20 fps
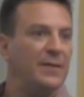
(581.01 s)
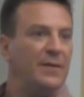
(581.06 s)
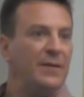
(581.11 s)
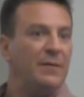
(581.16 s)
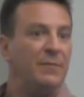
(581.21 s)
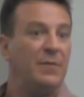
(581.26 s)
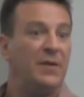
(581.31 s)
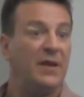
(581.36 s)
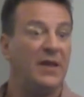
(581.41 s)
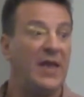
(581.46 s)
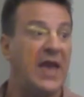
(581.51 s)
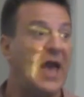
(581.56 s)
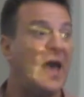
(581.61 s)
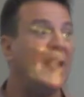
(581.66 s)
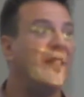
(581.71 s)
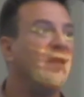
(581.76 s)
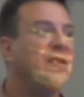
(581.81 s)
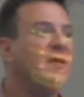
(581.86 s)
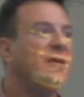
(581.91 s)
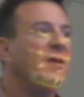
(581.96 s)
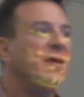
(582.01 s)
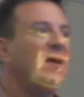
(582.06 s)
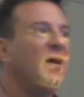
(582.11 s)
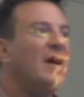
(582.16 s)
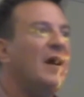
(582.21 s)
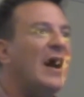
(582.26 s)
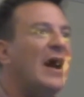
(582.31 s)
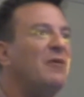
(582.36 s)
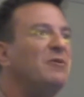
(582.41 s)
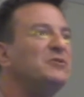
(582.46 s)
but again,
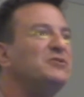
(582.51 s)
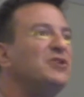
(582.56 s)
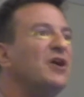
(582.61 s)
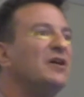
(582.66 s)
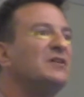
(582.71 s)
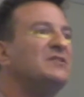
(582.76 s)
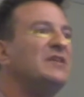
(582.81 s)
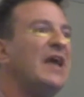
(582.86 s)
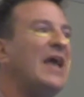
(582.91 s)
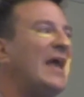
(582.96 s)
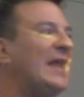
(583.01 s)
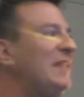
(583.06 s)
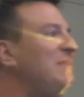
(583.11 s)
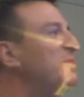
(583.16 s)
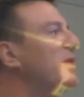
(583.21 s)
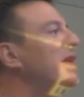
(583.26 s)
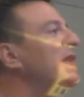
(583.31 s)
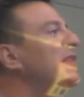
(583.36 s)
I would talk to anybody